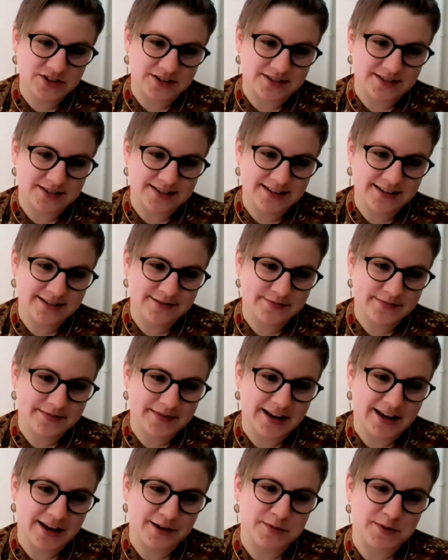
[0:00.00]
Chelsea.
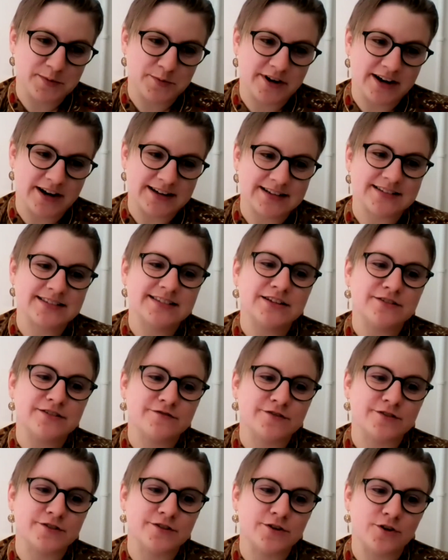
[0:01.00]
I've been practicing
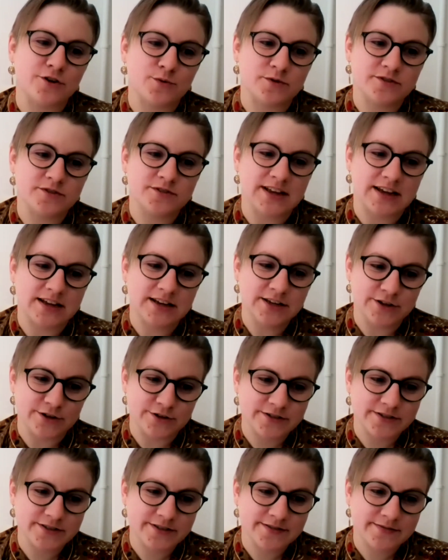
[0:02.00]
for almost 10
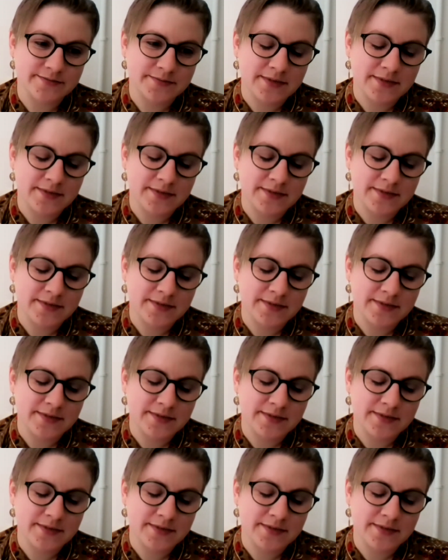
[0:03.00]
years.